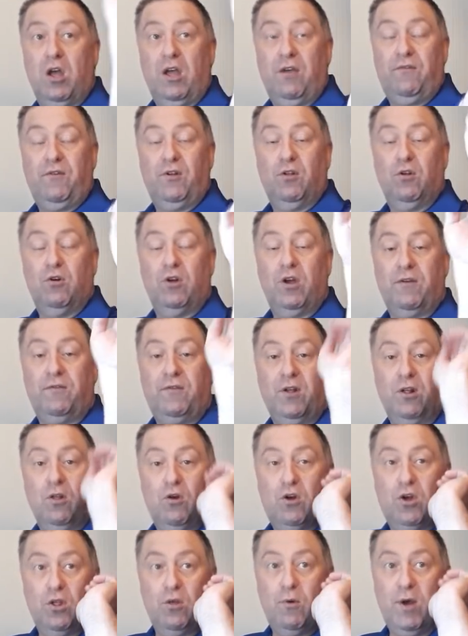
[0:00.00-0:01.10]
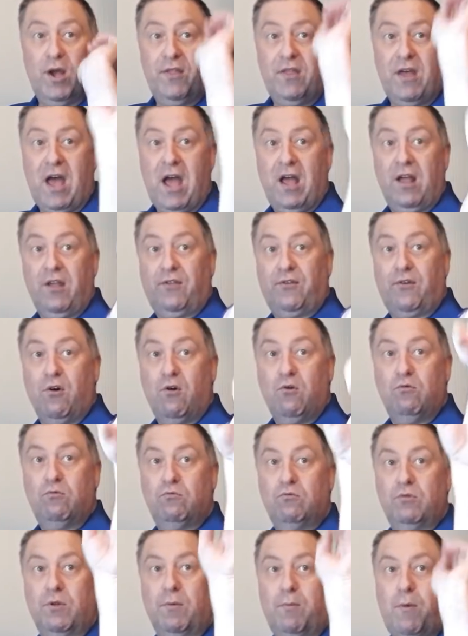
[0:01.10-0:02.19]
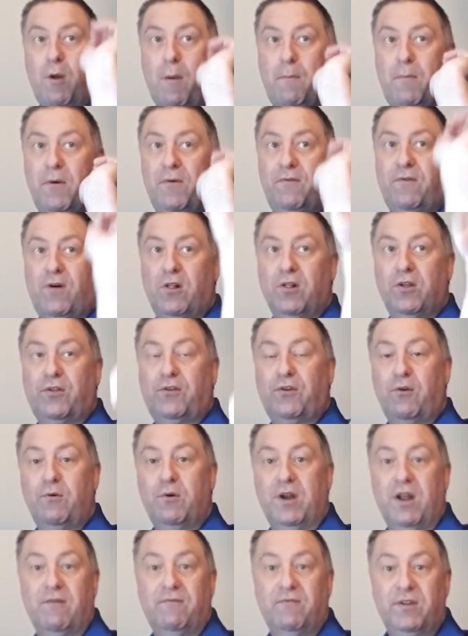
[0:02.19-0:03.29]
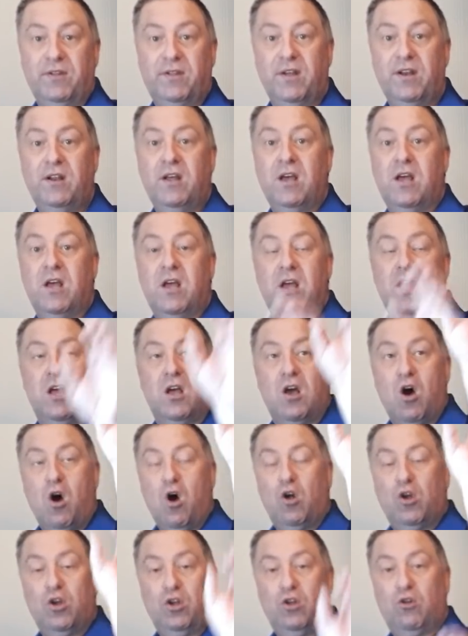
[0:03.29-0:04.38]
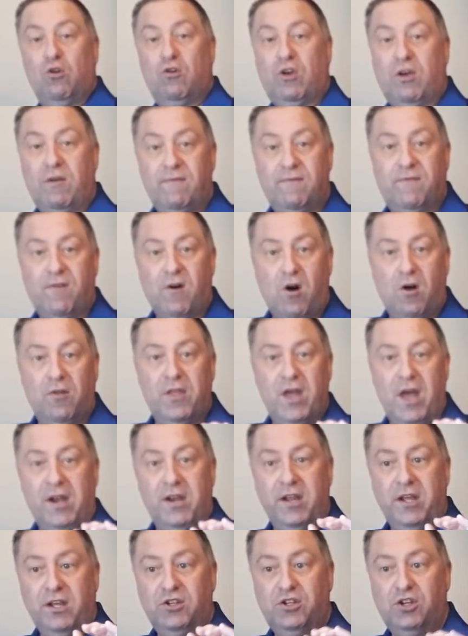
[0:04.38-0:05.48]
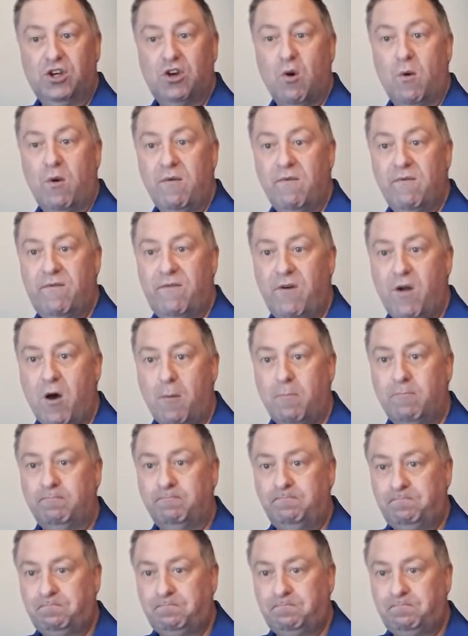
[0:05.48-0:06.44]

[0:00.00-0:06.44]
if you look at the way that I throw with a proper follow through and everything, all you're looking for then is you're going from